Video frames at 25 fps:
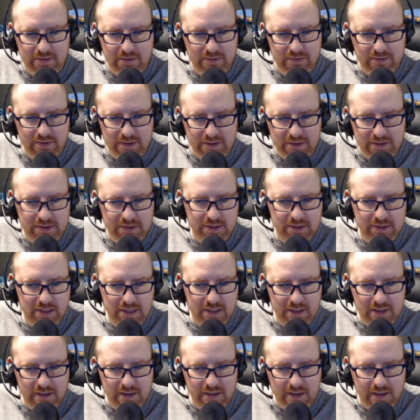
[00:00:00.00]
It was
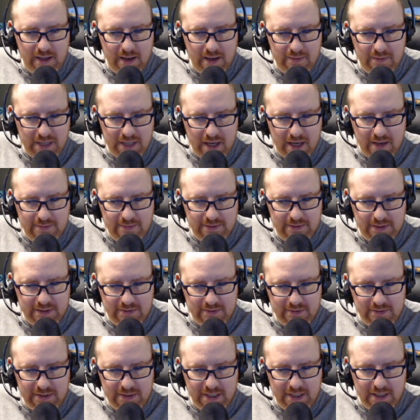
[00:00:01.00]
laptops,
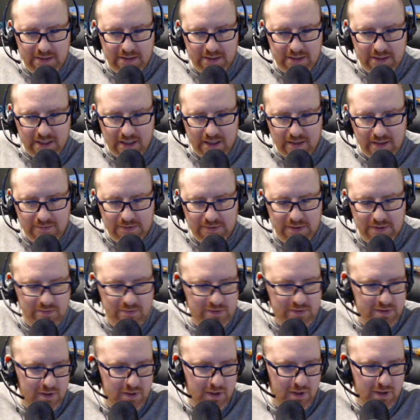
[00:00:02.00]
it was desktops,
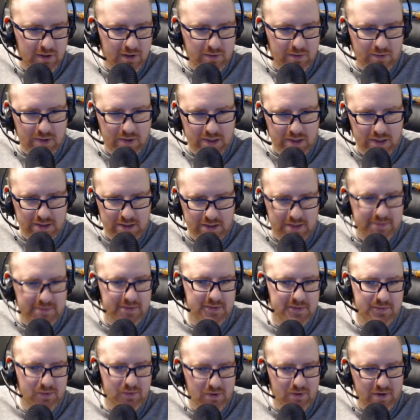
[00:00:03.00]
it was all in ones, and it
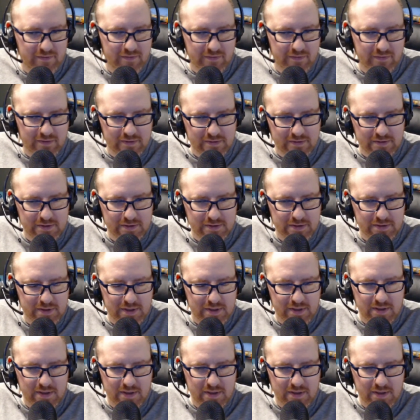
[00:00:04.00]
was peripherals.